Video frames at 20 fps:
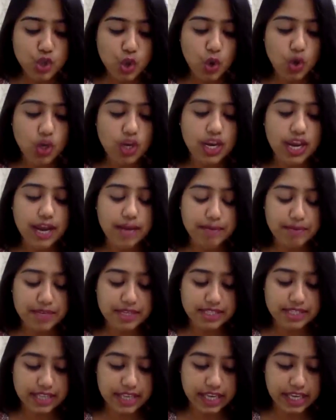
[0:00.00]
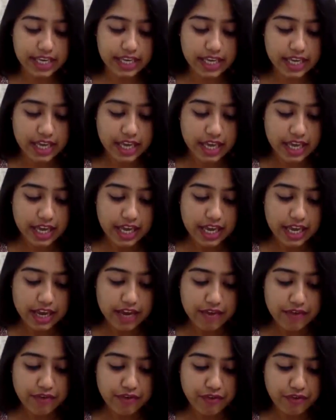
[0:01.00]
So let me see
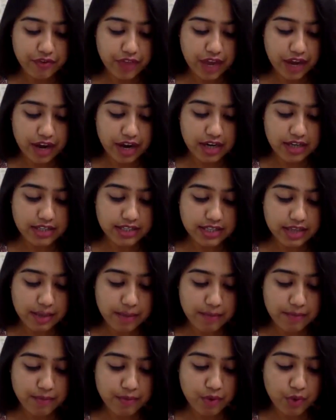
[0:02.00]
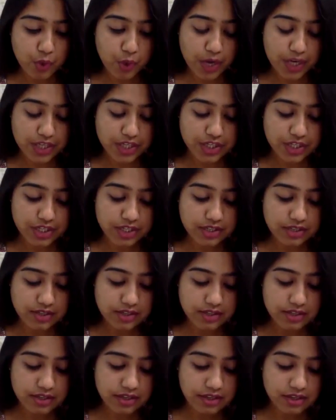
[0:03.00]
if there are some
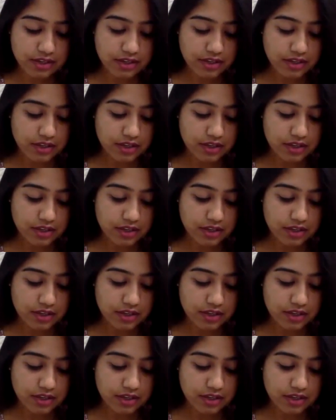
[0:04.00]
questions